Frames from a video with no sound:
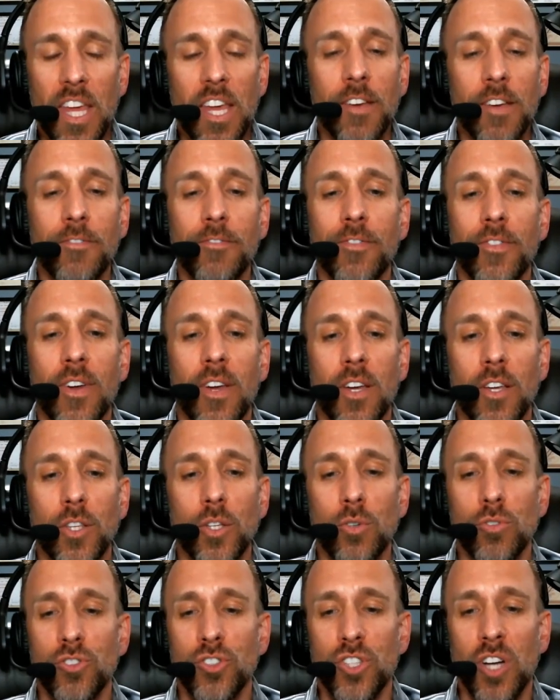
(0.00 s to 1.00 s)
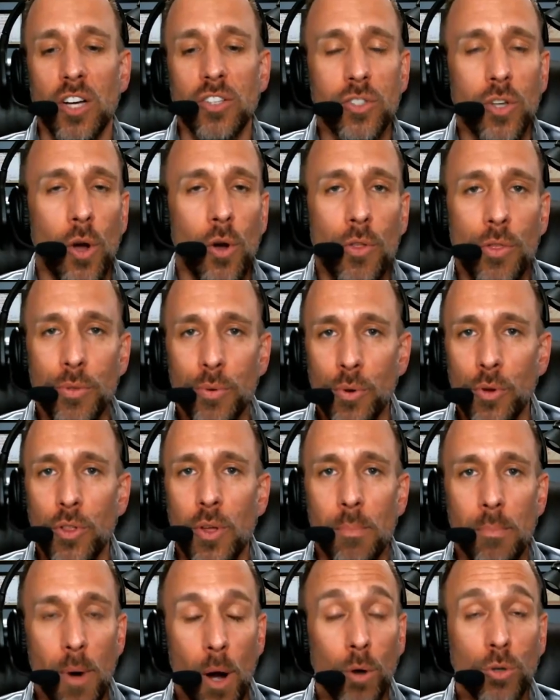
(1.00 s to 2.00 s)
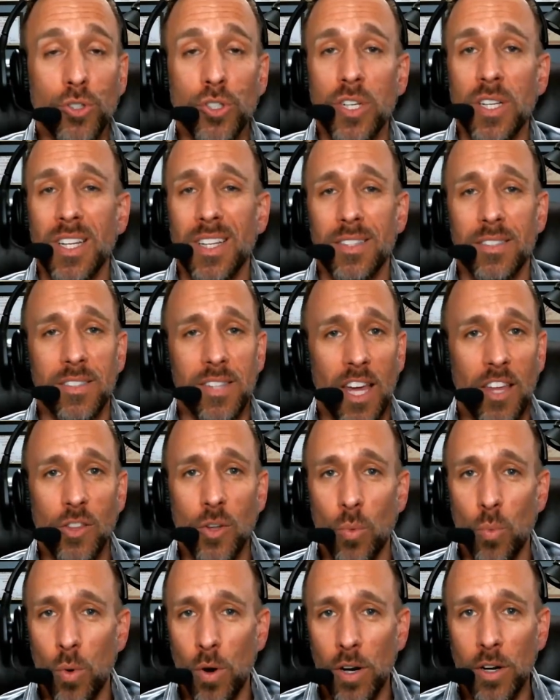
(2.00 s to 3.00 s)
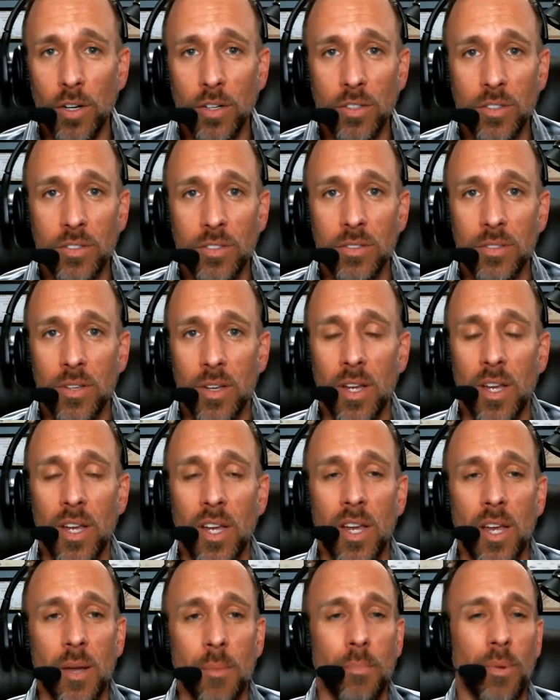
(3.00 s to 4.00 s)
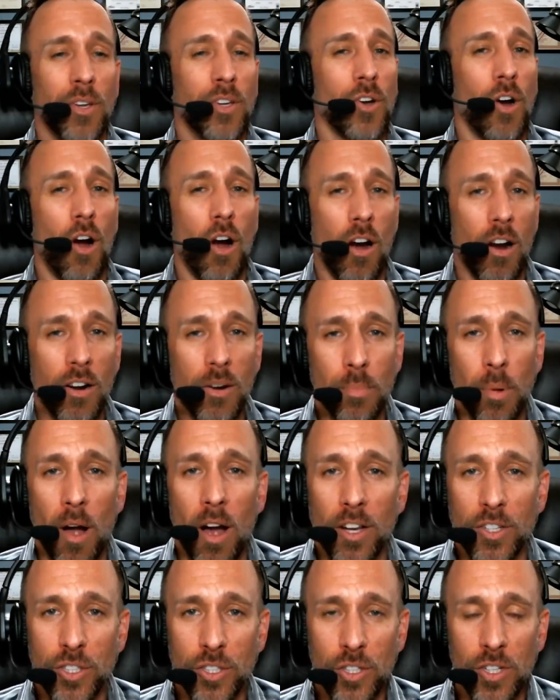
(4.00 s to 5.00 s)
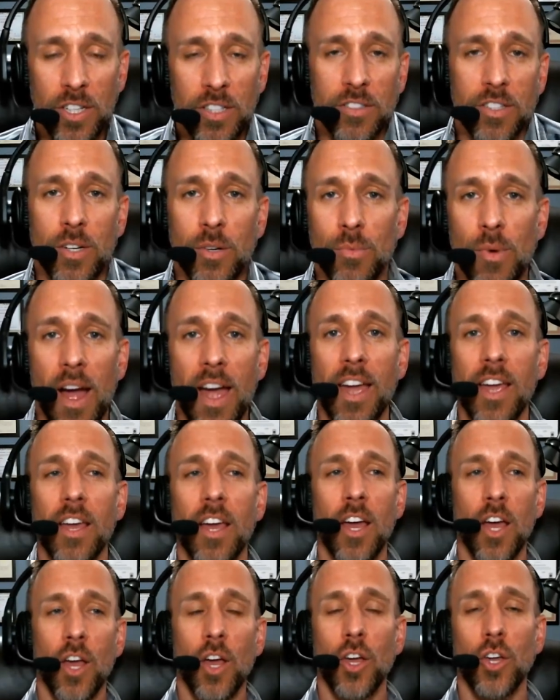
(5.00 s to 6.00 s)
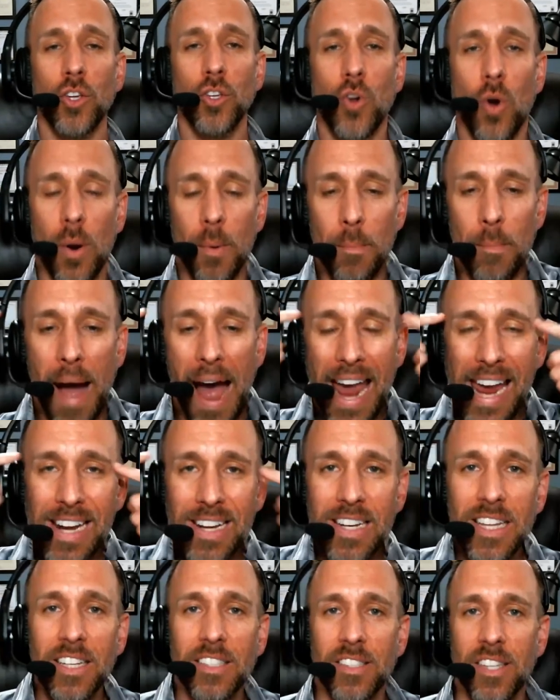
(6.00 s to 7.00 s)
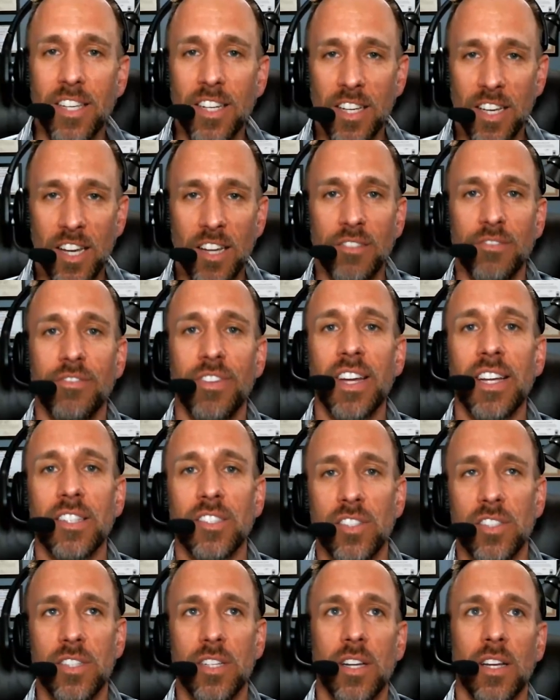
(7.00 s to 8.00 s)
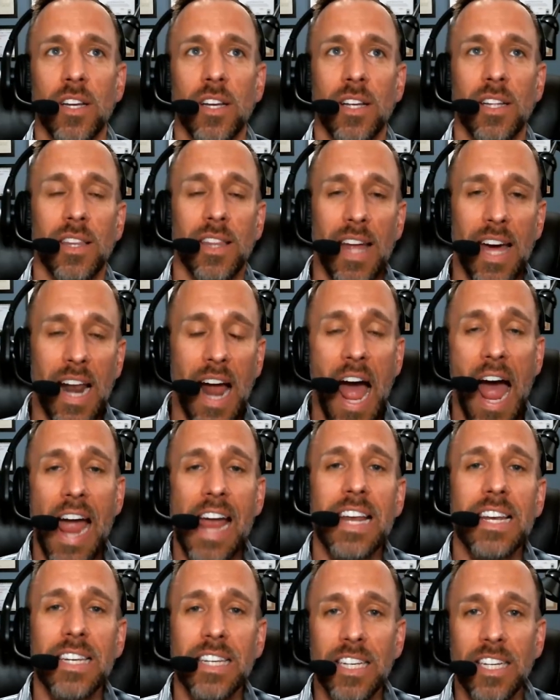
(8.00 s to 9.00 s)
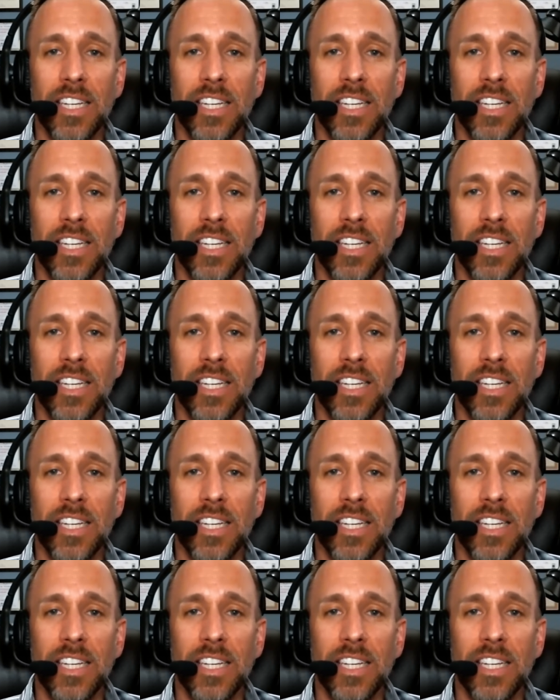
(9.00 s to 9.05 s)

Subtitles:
If you just go through the motion and say the words, but your heart posture isn't right, your mind isn't convinced that I